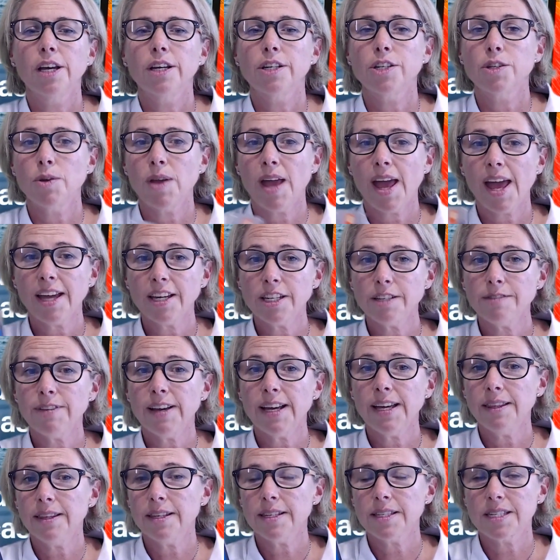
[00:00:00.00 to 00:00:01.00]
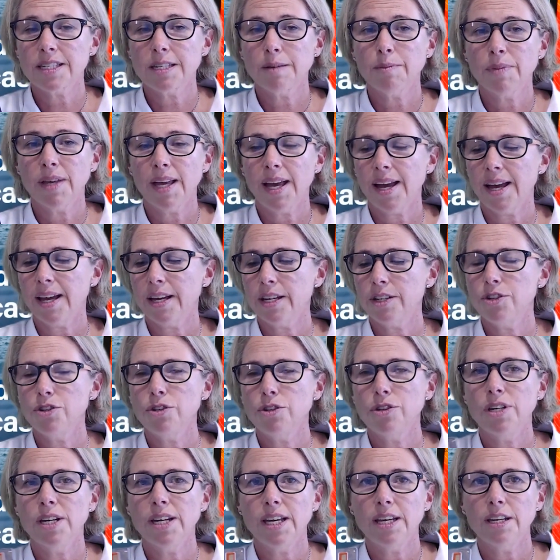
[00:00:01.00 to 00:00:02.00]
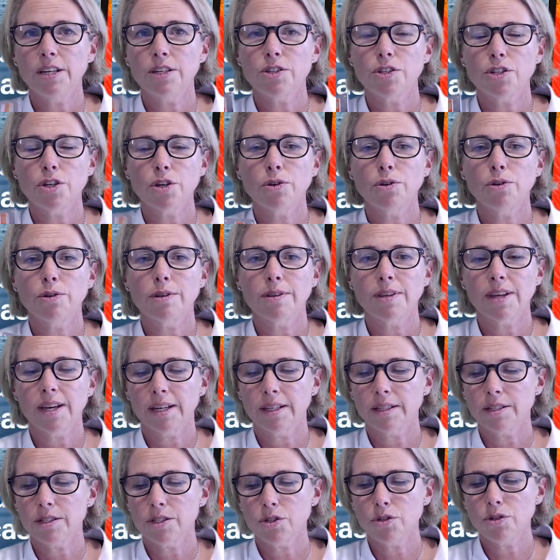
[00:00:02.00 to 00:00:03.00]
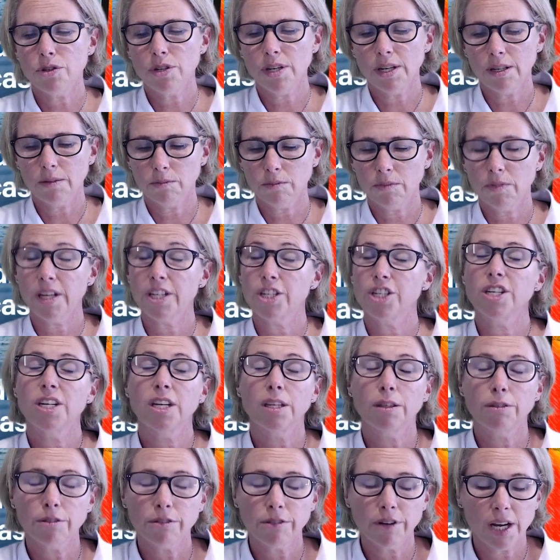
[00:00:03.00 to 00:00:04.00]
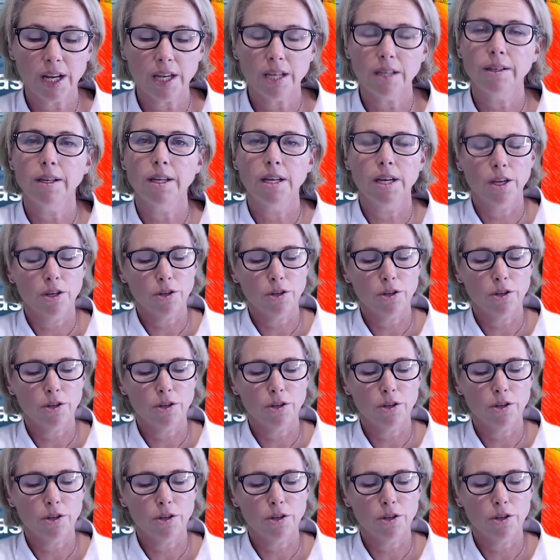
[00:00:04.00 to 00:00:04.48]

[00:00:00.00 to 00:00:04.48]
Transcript: To activate the SIM card, you need two things. You actually need three.